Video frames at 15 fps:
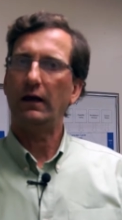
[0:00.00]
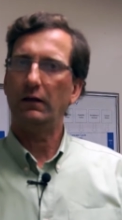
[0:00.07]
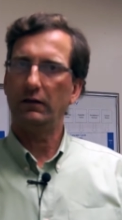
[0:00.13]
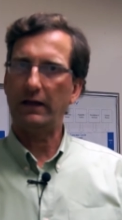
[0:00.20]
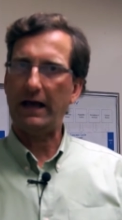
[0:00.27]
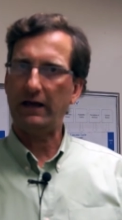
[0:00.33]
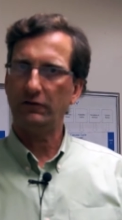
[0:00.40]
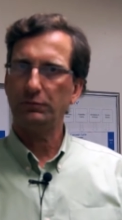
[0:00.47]

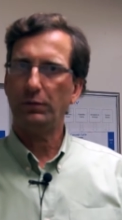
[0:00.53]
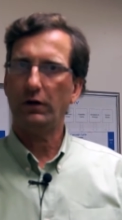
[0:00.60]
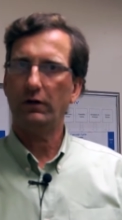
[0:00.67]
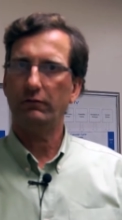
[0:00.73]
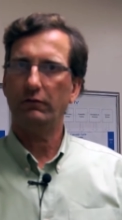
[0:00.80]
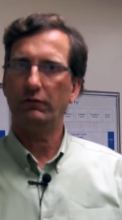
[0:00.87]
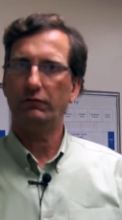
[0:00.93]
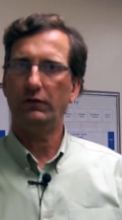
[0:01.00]
last part
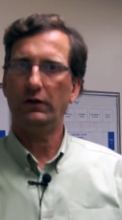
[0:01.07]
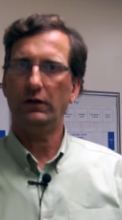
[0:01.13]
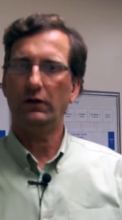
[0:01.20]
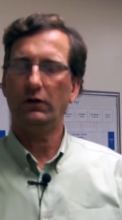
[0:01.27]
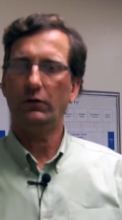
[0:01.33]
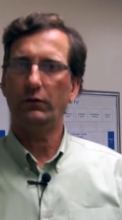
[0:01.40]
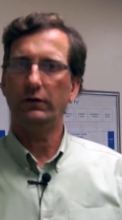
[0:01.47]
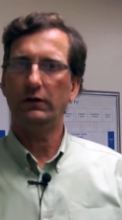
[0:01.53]
of our
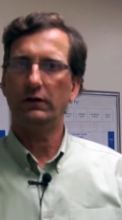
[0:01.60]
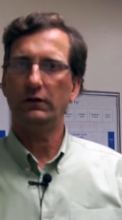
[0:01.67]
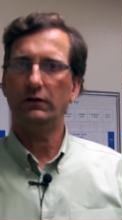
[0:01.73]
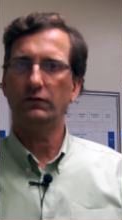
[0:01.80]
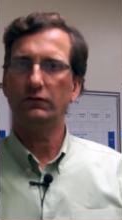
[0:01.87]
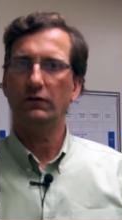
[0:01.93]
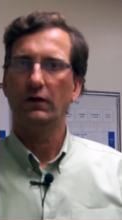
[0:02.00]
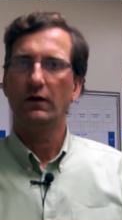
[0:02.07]
video
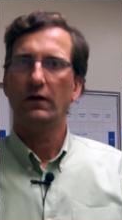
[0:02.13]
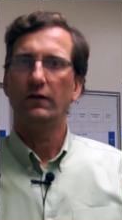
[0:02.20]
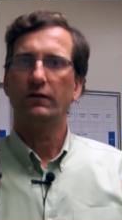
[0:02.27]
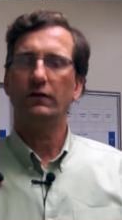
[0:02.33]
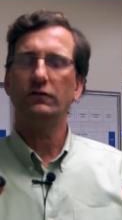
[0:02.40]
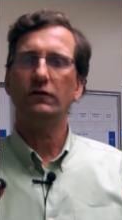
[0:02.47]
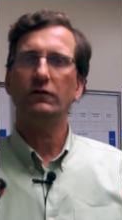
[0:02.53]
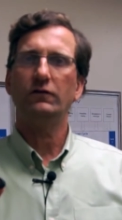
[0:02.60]
is
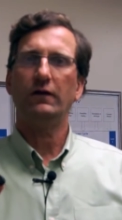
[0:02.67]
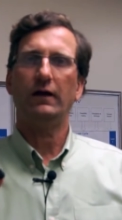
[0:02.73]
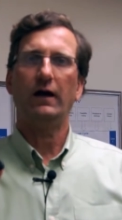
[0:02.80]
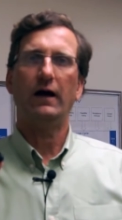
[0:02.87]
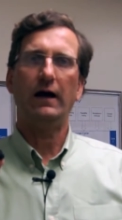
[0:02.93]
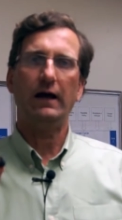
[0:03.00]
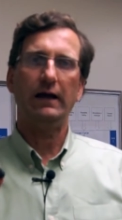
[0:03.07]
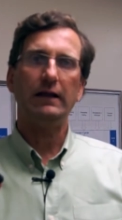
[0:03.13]
this is a
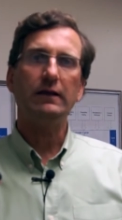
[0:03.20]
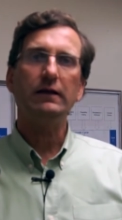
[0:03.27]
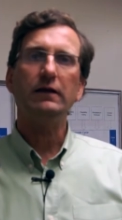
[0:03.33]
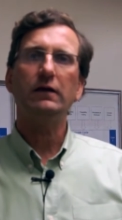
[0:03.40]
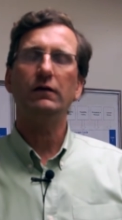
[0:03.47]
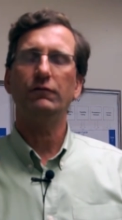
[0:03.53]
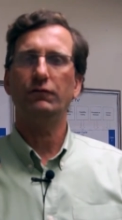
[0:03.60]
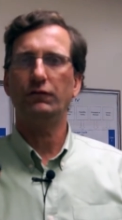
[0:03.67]
highly
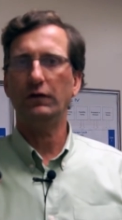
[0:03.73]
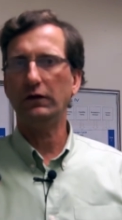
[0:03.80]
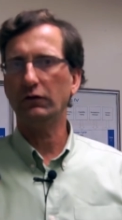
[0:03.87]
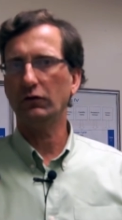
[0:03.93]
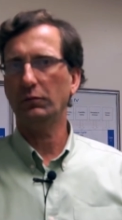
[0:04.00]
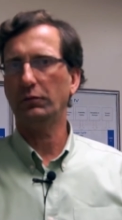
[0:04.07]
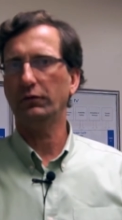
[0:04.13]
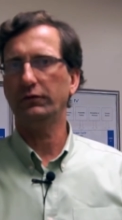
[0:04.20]

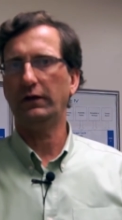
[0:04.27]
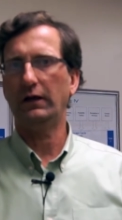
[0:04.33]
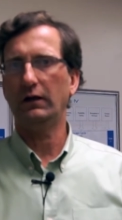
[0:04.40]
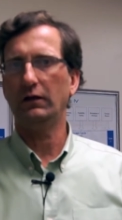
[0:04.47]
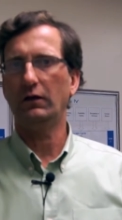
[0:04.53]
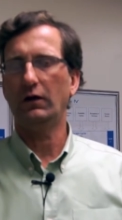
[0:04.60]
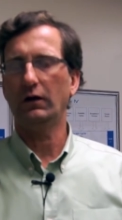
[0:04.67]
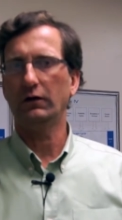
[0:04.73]
configurable data
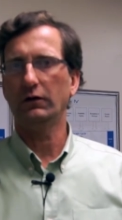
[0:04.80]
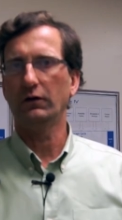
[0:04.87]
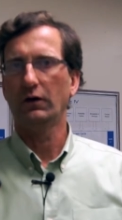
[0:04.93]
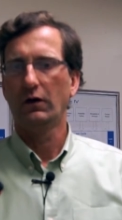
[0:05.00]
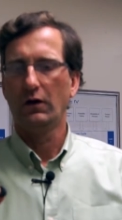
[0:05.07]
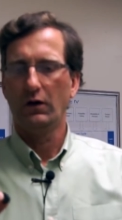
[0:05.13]
logger.